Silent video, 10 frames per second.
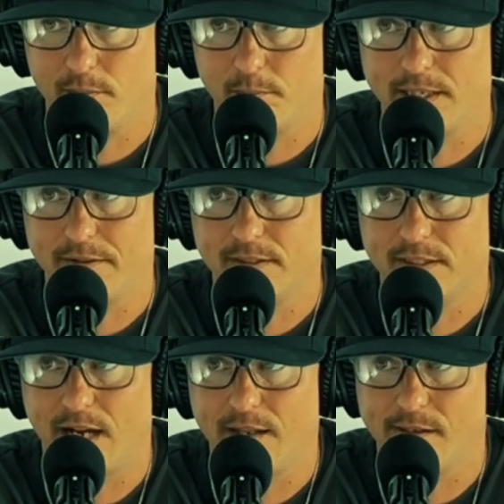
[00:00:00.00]
believe in
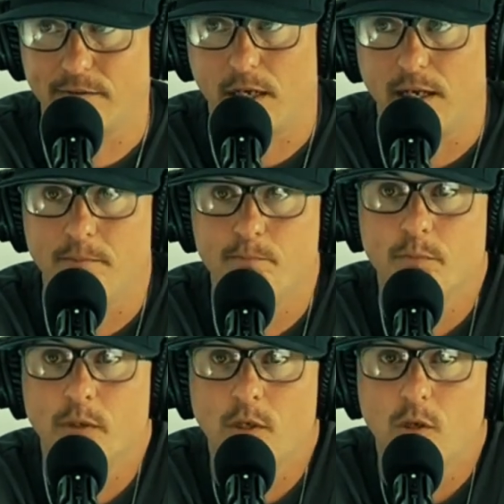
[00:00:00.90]
tithing, right?
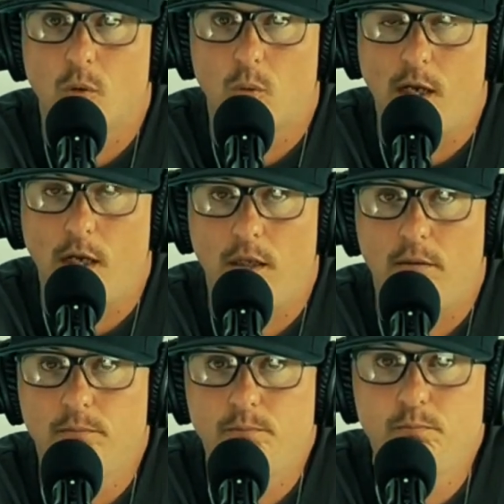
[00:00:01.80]

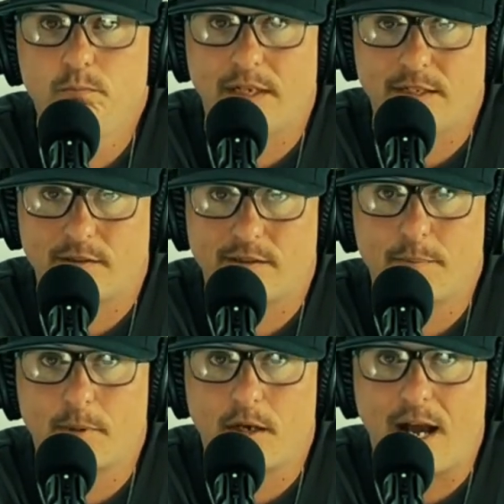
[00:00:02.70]
Well, in
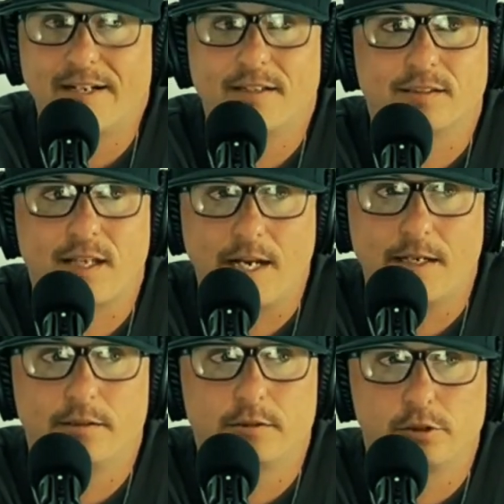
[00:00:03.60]
December, I
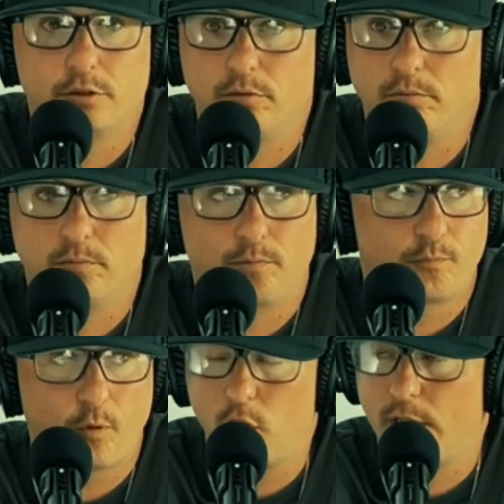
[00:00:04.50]
decided to
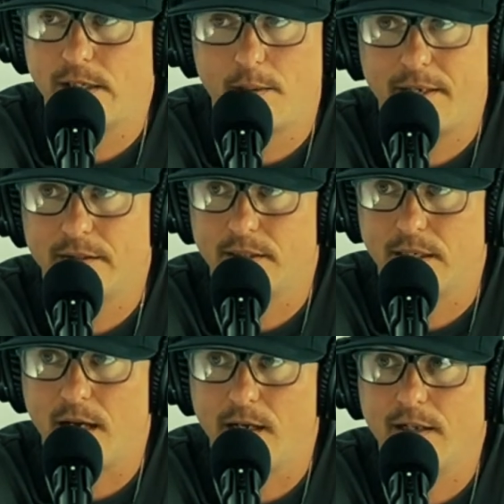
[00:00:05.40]
fully commit to
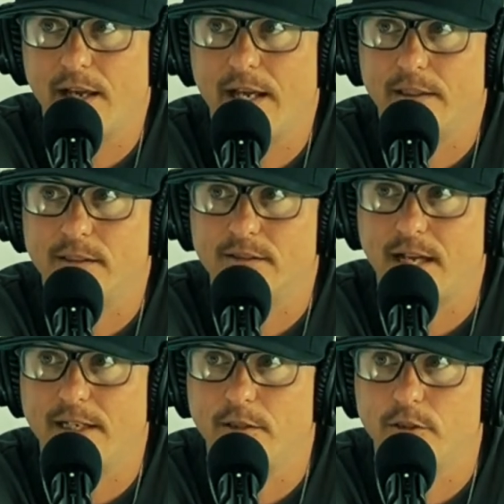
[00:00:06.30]
God and
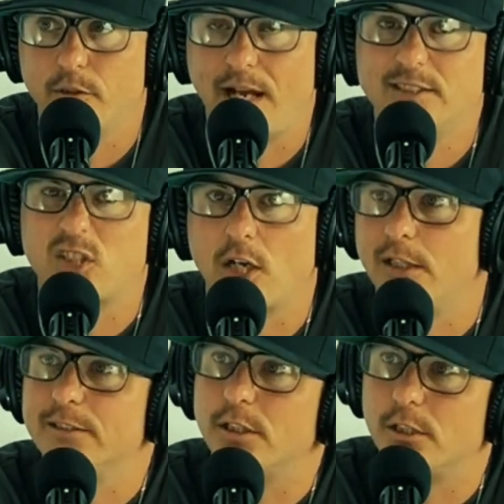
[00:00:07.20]
I started
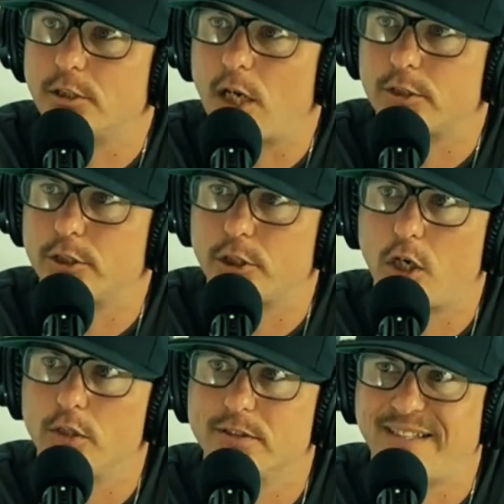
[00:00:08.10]
listening to Dr.
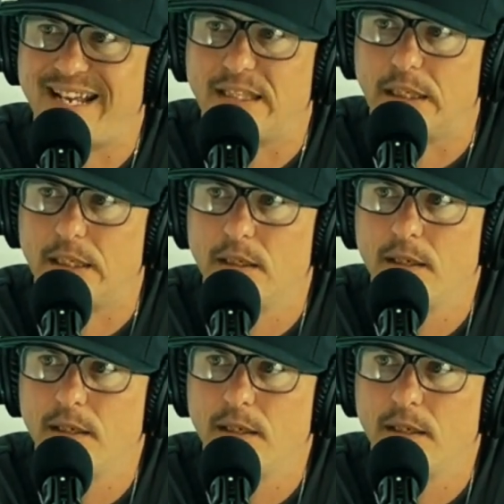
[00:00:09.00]
Charles Stanley.